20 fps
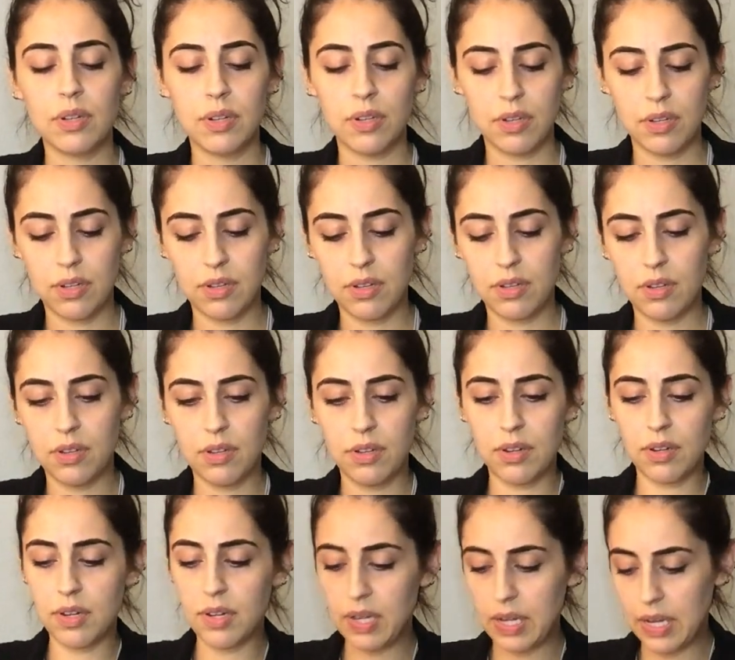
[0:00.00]

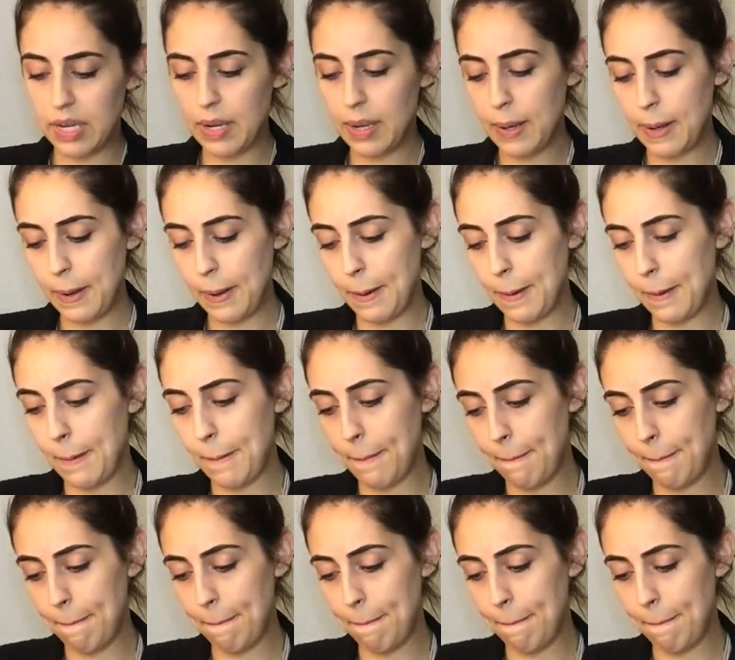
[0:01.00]
Nobody speaks.